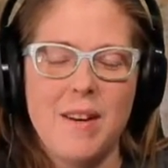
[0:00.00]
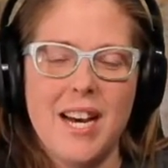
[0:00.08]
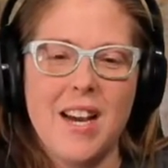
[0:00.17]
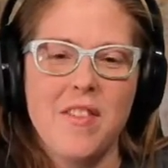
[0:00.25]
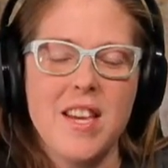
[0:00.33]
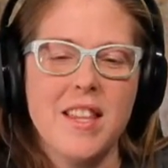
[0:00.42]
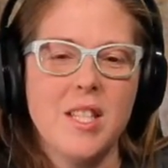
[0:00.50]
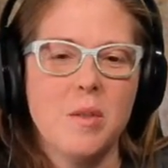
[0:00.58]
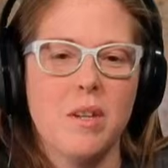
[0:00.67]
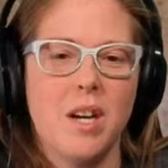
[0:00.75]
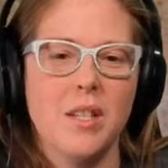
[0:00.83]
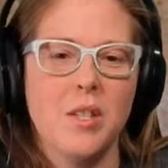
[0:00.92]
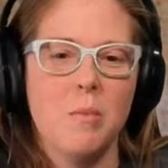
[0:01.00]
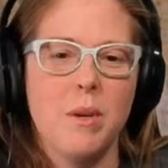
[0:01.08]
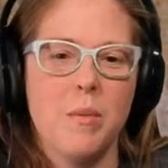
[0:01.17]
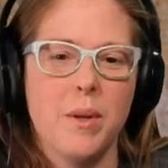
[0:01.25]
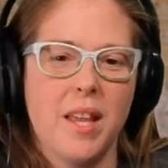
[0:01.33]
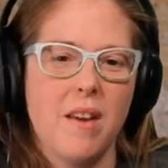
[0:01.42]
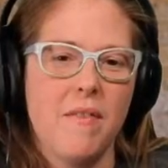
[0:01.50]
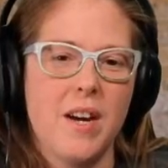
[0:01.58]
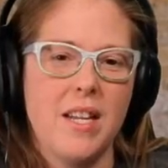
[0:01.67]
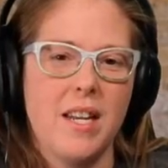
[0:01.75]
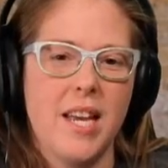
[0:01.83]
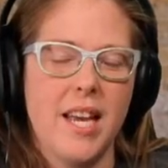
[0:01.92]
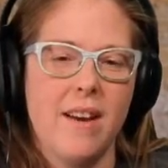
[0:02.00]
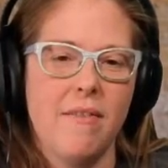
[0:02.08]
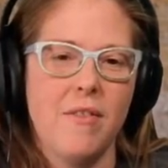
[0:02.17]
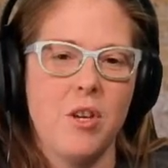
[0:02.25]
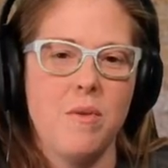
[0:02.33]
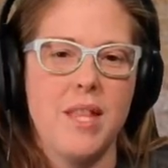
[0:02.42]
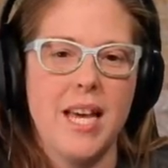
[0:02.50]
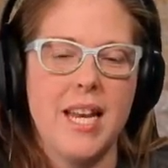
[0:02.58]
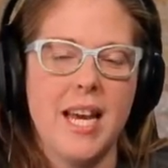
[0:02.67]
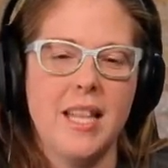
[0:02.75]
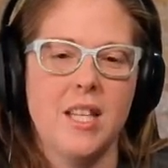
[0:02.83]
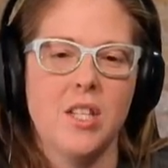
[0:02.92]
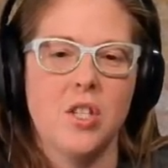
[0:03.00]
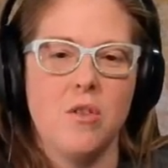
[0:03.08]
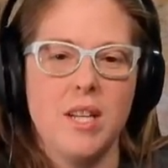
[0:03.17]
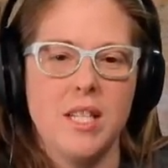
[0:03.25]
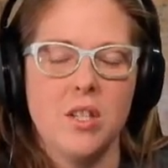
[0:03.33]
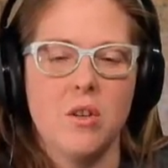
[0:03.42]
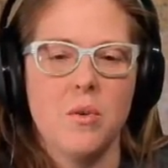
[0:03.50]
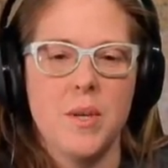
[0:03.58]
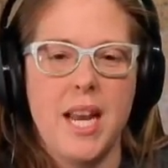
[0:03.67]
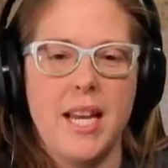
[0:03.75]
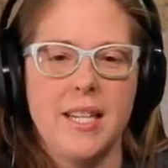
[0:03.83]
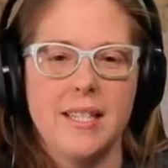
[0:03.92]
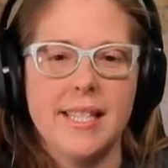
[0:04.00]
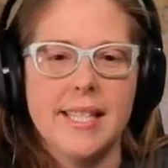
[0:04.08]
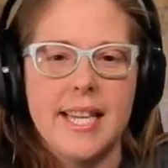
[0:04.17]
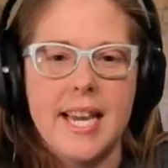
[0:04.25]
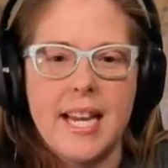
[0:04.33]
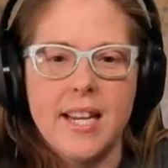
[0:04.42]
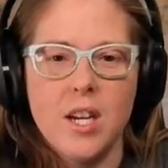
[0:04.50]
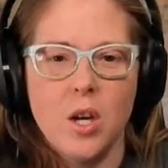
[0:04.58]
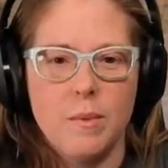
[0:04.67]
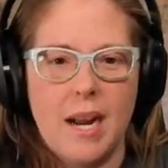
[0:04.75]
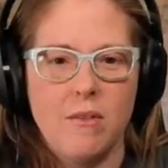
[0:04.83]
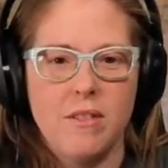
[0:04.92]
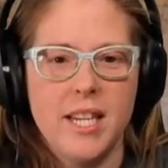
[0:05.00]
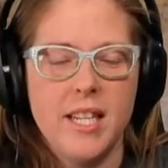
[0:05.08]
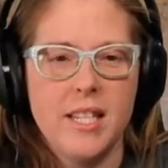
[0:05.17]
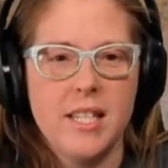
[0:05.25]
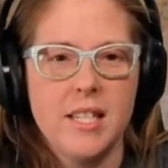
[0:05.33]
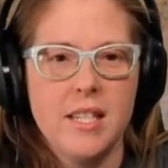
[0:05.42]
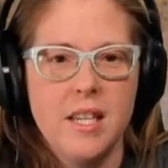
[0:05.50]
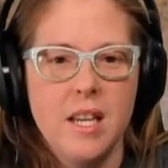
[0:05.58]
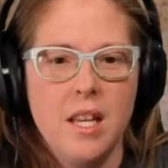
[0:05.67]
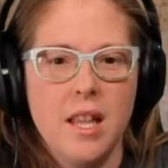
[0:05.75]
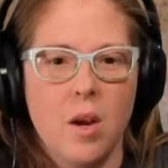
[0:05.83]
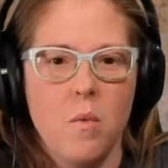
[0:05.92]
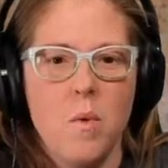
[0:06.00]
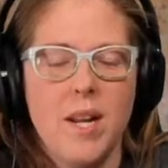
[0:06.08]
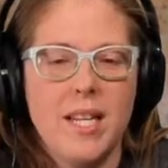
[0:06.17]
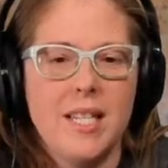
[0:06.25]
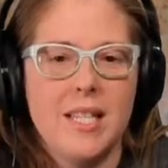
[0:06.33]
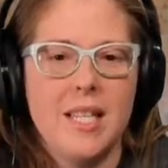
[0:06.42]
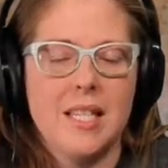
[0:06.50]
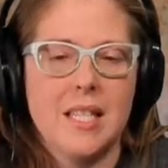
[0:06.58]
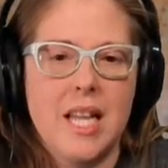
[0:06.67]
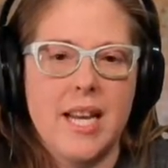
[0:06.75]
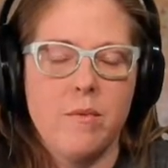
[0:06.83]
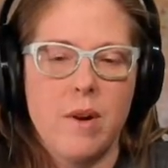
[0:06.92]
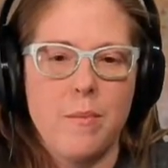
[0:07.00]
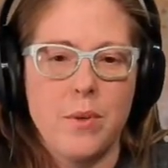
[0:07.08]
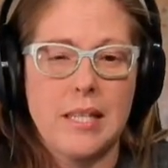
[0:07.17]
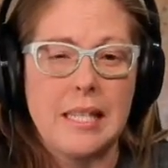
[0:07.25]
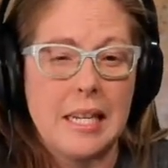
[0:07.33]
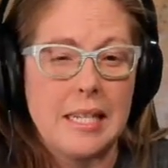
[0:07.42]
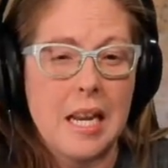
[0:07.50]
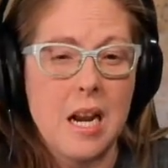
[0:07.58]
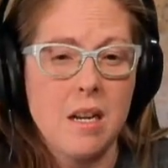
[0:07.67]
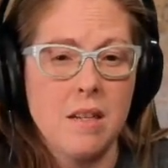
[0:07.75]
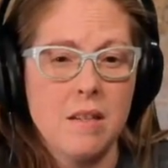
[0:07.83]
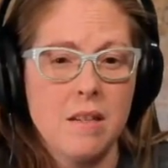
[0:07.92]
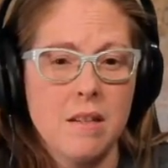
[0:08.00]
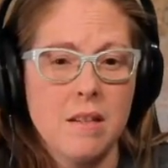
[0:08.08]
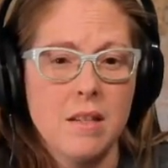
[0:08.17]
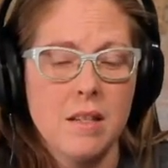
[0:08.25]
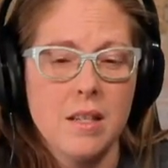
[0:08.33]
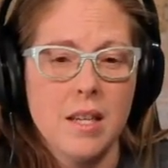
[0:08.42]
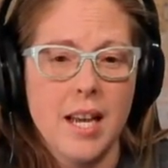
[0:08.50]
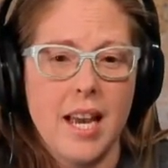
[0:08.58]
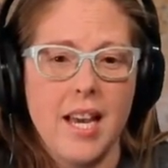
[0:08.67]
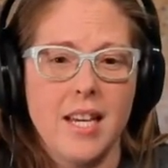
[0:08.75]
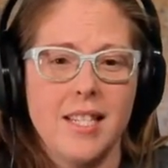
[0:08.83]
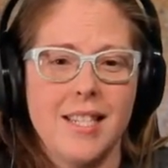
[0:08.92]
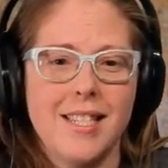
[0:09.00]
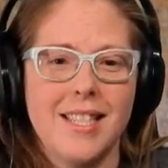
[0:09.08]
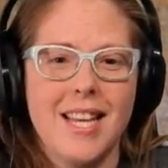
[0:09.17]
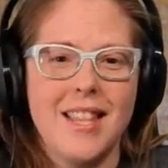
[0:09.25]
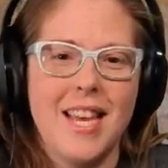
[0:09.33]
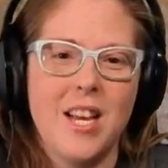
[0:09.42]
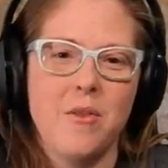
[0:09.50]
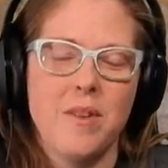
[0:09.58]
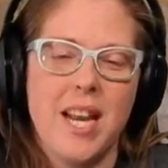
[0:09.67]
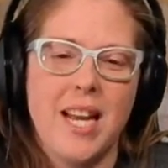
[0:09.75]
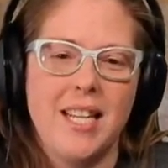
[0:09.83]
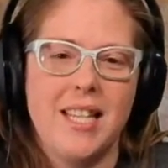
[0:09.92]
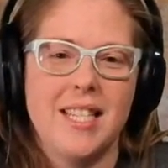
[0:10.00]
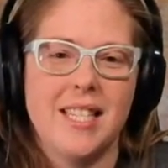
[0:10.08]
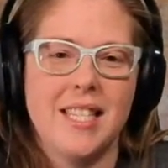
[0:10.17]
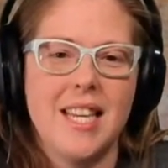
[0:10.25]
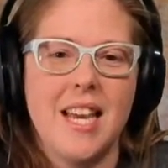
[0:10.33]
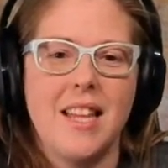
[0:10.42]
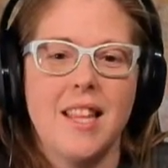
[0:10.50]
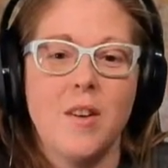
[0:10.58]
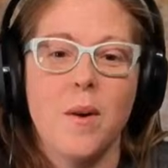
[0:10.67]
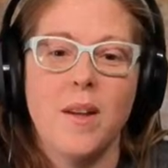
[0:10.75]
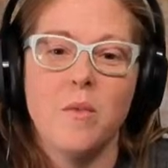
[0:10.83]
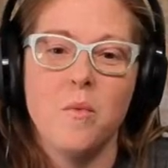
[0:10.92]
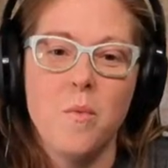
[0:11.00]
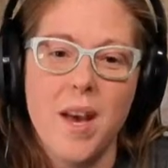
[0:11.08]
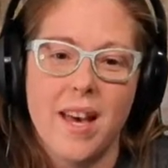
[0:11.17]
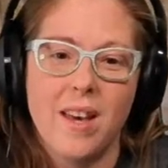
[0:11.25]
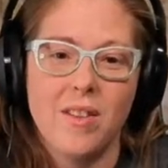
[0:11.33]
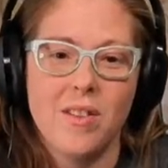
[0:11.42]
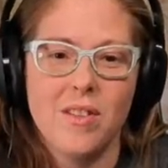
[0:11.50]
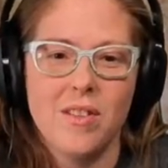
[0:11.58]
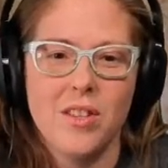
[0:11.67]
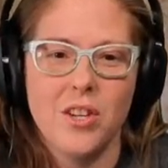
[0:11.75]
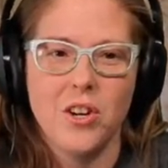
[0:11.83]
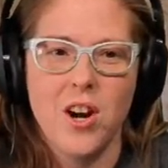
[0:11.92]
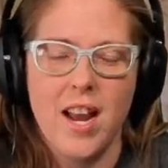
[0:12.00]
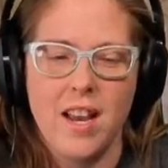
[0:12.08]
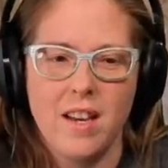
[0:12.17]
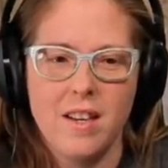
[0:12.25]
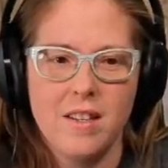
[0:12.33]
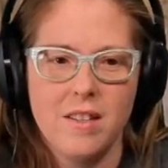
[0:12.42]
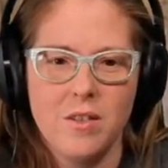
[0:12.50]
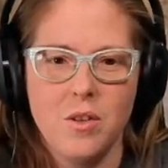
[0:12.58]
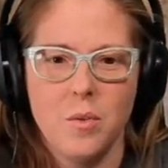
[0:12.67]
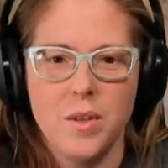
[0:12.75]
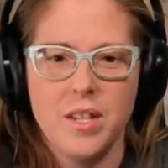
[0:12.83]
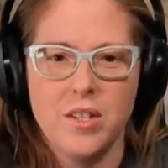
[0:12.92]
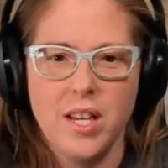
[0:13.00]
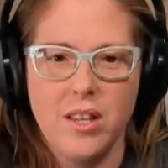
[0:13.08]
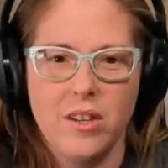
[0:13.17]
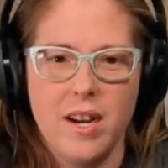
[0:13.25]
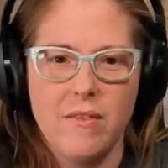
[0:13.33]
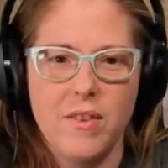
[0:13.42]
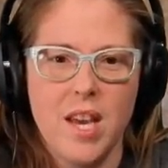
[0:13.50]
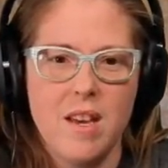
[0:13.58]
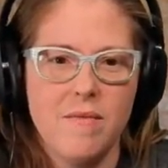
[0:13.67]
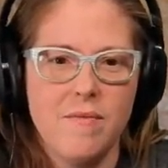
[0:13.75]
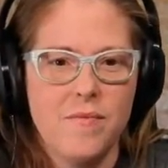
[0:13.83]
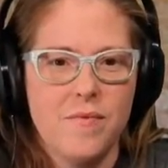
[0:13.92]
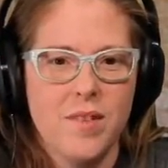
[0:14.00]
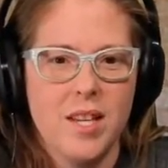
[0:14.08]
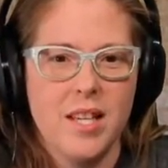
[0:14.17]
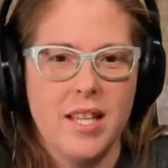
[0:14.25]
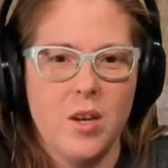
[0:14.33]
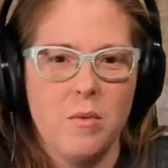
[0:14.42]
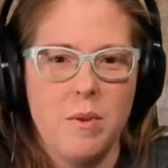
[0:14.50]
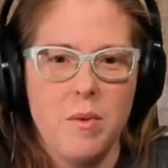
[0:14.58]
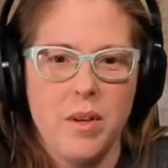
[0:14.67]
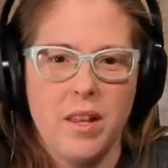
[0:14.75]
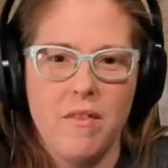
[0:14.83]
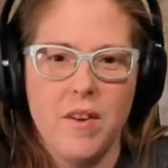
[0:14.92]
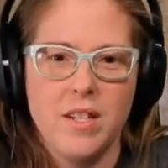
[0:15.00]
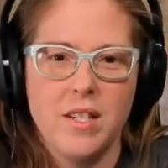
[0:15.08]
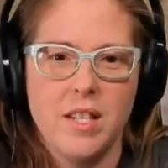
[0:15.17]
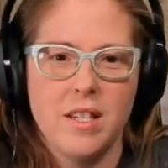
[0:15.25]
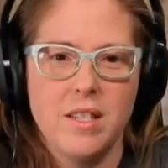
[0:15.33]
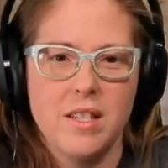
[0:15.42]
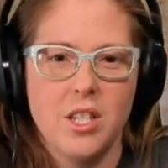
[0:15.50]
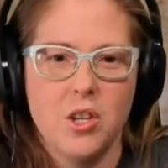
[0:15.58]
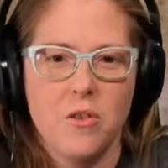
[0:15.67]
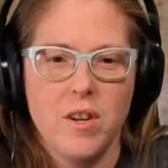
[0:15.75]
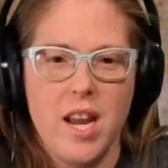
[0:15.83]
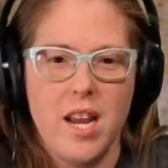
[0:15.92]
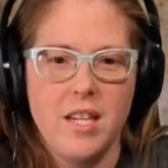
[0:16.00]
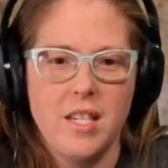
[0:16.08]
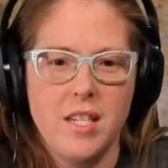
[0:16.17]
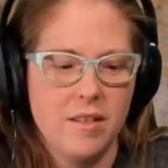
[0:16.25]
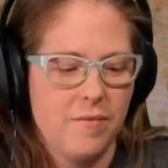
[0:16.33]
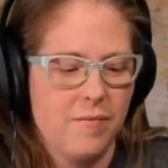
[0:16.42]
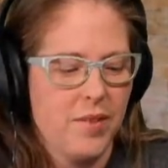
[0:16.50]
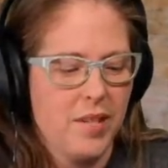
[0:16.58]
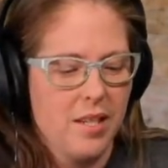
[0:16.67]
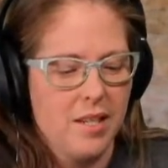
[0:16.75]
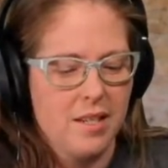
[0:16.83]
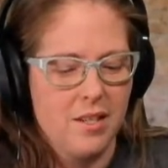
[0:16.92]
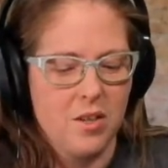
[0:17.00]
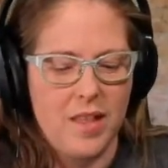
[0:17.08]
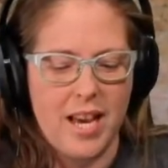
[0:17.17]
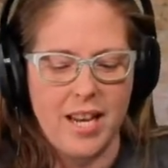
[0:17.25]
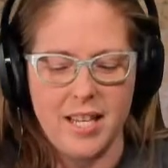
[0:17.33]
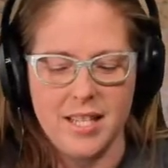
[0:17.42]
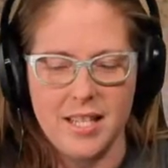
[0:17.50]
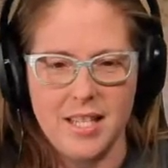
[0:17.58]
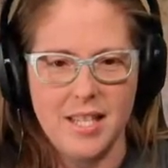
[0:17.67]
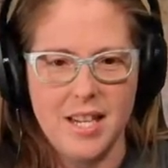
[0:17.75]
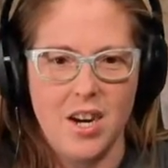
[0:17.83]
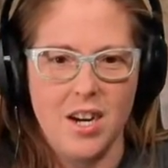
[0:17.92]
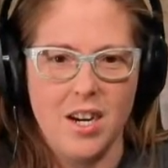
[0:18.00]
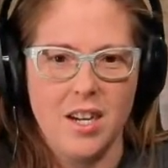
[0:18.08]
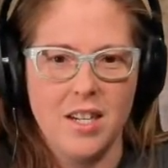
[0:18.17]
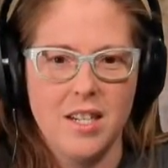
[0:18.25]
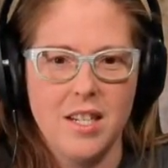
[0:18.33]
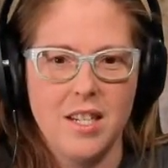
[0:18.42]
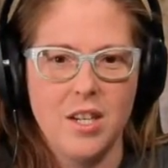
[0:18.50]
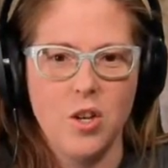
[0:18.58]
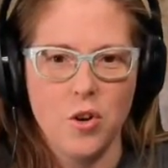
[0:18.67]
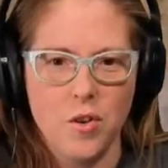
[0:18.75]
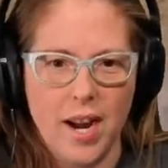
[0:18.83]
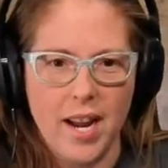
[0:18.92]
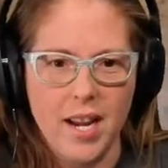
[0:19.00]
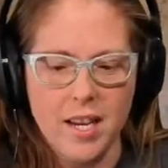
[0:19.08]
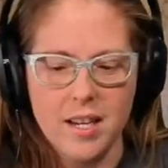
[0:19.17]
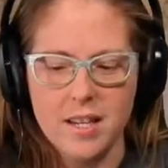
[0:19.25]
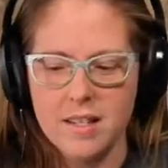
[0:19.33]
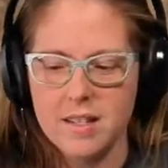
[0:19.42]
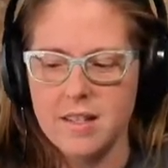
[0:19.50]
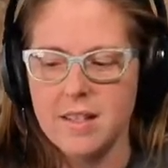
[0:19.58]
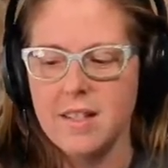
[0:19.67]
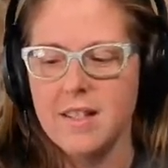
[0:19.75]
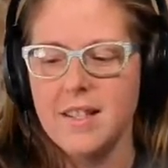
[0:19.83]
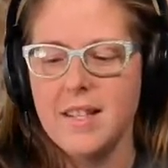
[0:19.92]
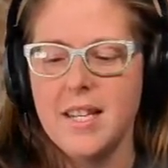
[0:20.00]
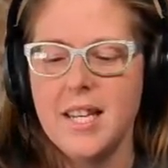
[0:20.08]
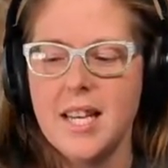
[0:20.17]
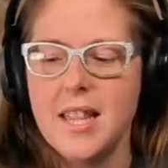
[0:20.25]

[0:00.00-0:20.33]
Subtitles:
I think this would also be really fun if you then had the students create a scene around it. Like, what is this light representing? And then they created the scene that went with their crank or with their telegraph key. I think that would be really fun to create. So that is our crank. And